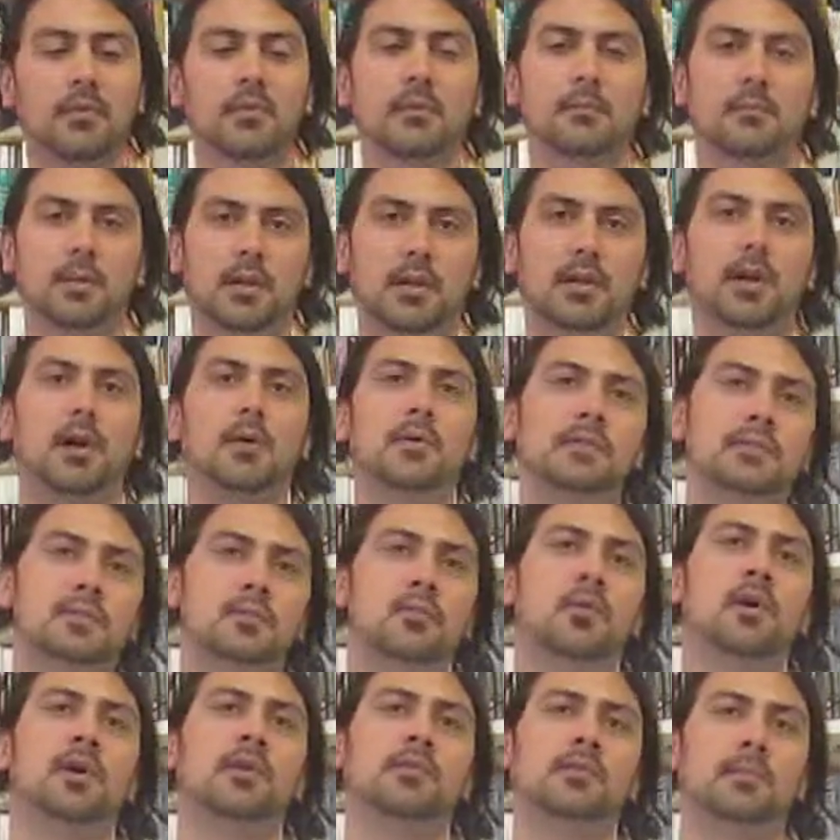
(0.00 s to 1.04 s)
But he always
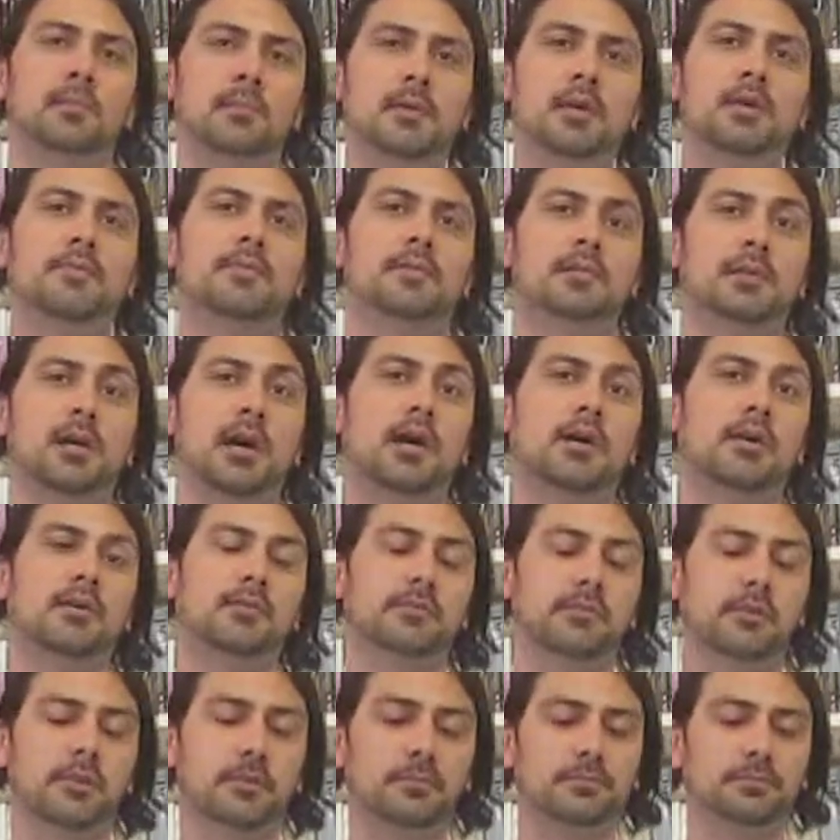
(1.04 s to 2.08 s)
wanted to be a
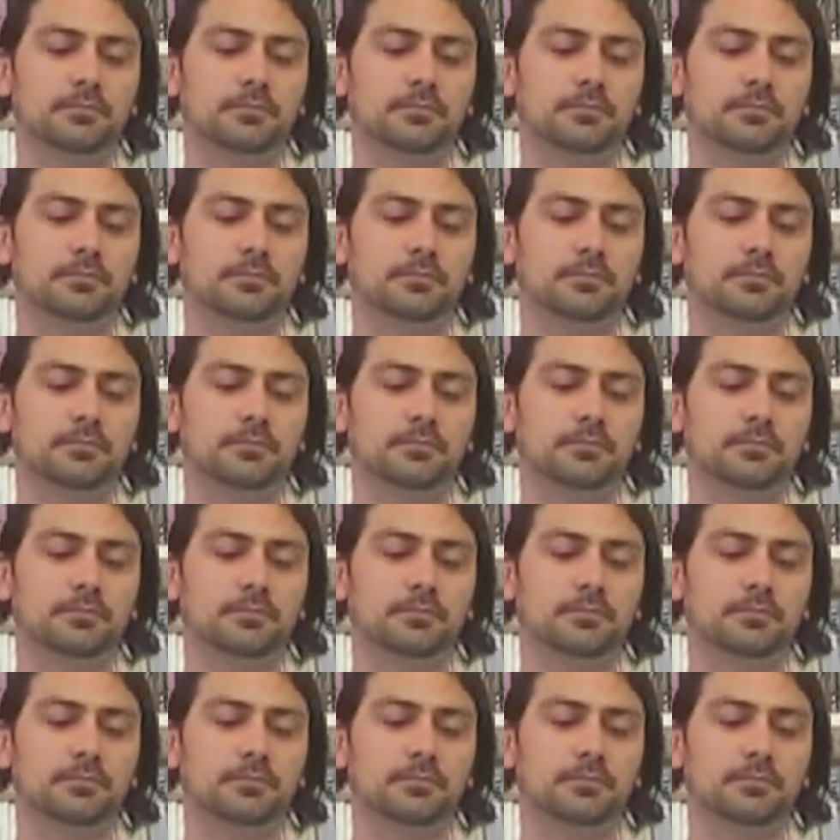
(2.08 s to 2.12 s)
photographer.